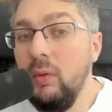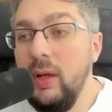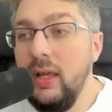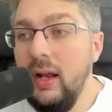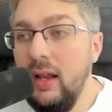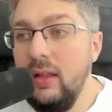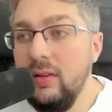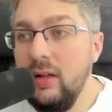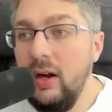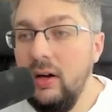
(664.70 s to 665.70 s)
weekend out of the
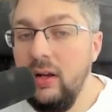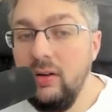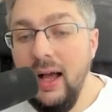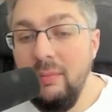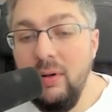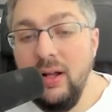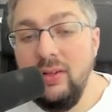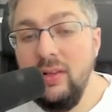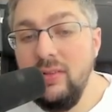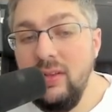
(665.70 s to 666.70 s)
entire year. I'm
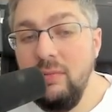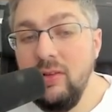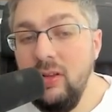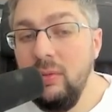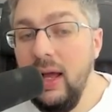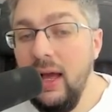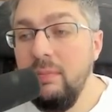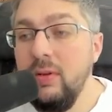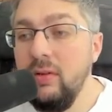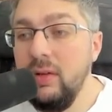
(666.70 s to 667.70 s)
watching this team to see what
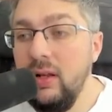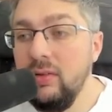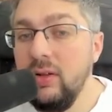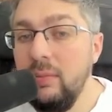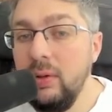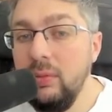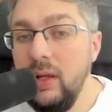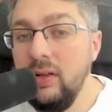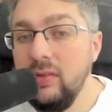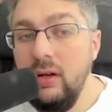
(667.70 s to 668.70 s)
happens over the next couple of
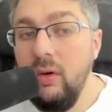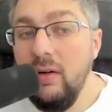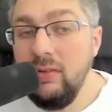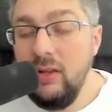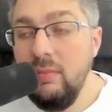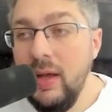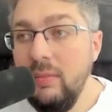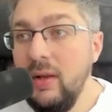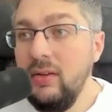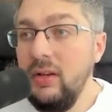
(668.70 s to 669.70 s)
weeks. Obviously the meta
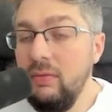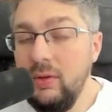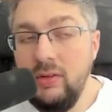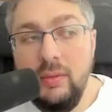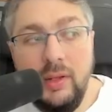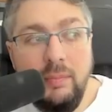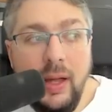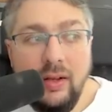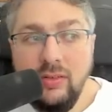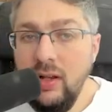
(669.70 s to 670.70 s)
may shift with some of the
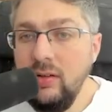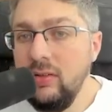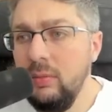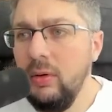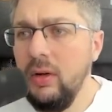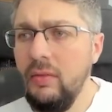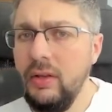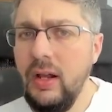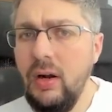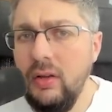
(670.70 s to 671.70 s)
patch changes, and we'll cover
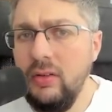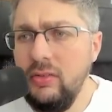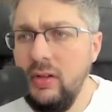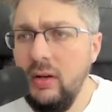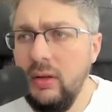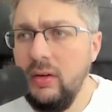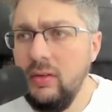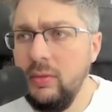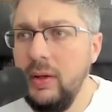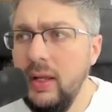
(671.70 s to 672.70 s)
that on this channel later
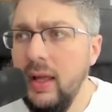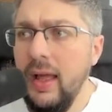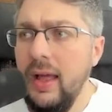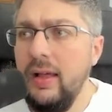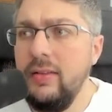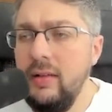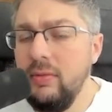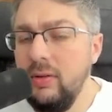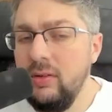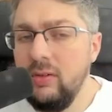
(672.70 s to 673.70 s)
this week as teams
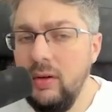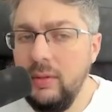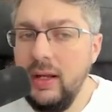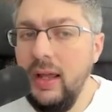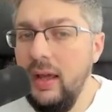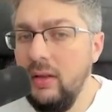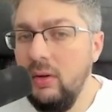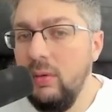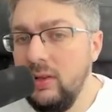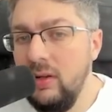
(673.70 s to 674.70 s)
start to scrim and get a handle
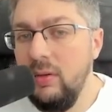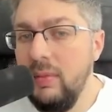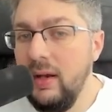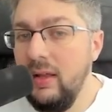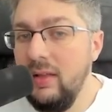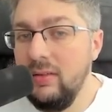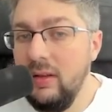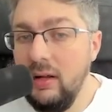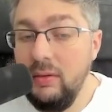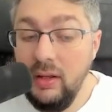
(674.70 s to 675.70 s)
on what the new meta is
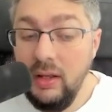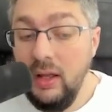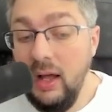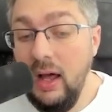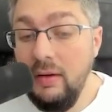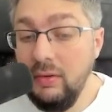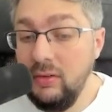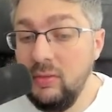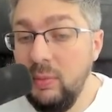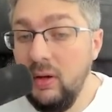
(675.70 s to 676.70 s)
like. I've heard
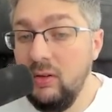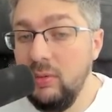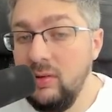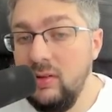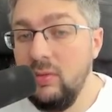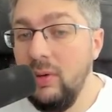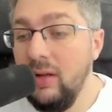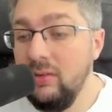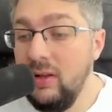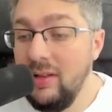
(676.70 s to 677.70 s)
the spawn switches as
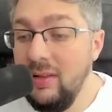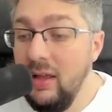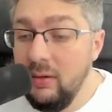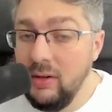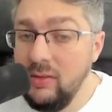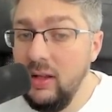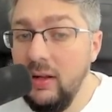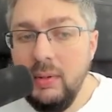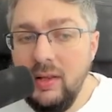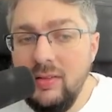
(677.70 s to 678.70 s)
well, so that's
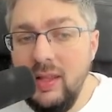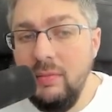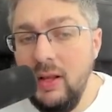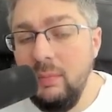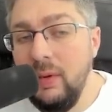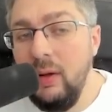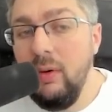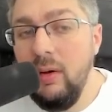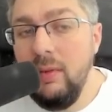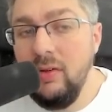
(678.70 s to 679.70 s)
interesting. But this team didn't play
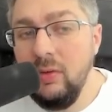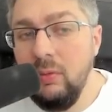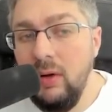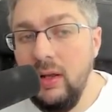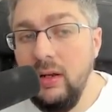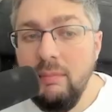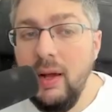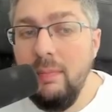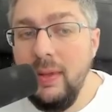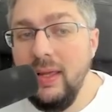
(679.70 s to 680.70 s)
well at Major 1.
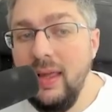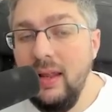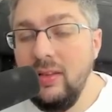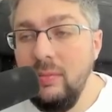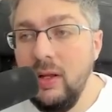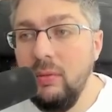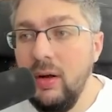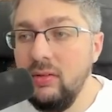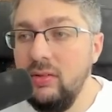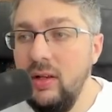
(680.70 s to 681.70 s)
Might be a candidate to make a
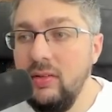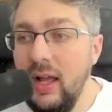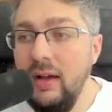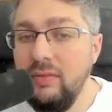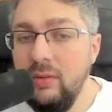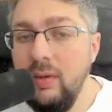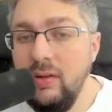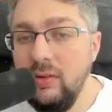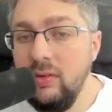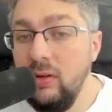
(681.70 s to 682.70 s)
roster change after
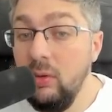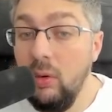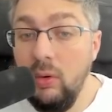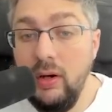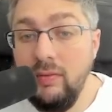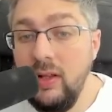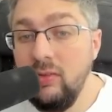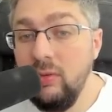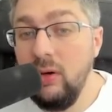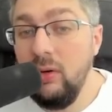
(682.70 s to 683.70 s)
Major 2, or if they
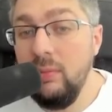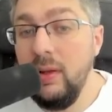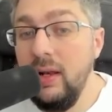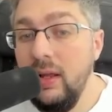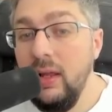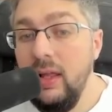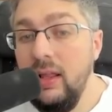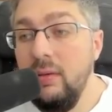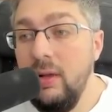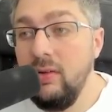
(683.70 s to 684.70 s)
struggle a bit
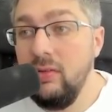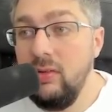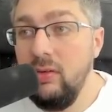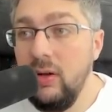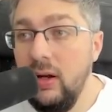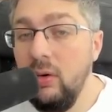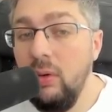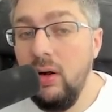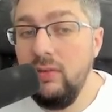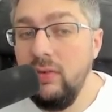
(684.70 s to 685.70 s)
in the Major 2 kind of
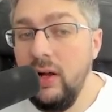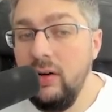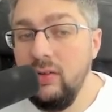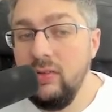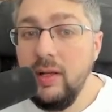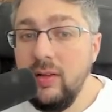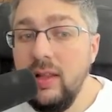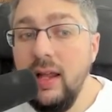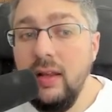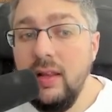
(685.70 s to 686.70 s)
qualifiers. Because at
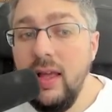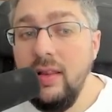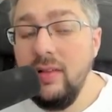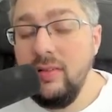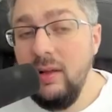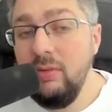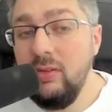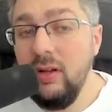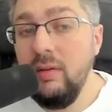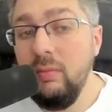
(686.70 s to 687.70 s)
the end of the day, this team
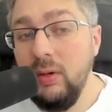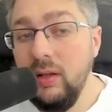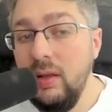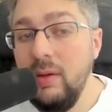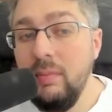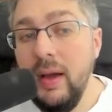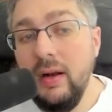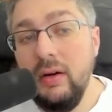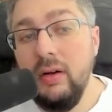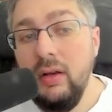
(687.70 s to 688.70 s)
should really be
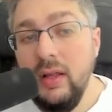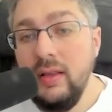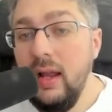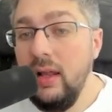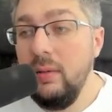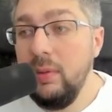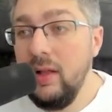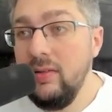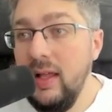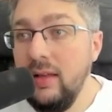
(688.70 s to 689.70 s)
better than how they
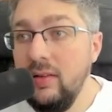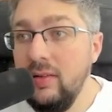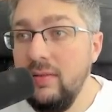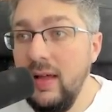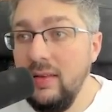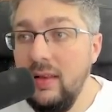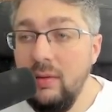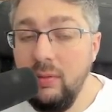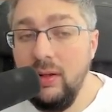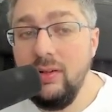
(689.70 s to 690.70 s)
placed at this event, and they
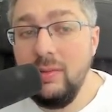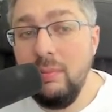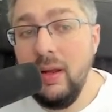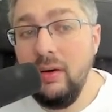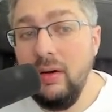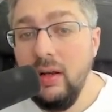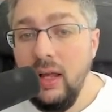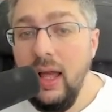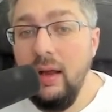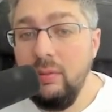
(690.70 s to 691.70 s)
really should be better
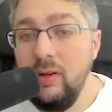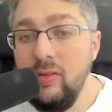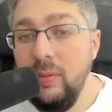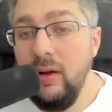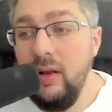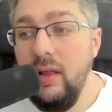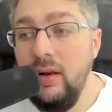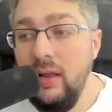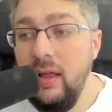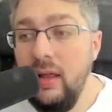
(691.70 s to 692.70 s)
at
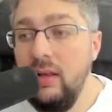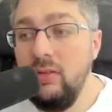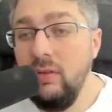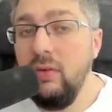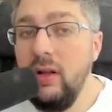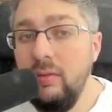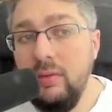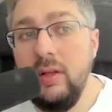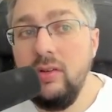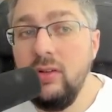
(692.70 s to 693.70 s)
respawn, and so far they haven't
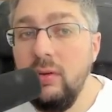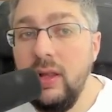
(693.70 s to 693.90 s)
really showed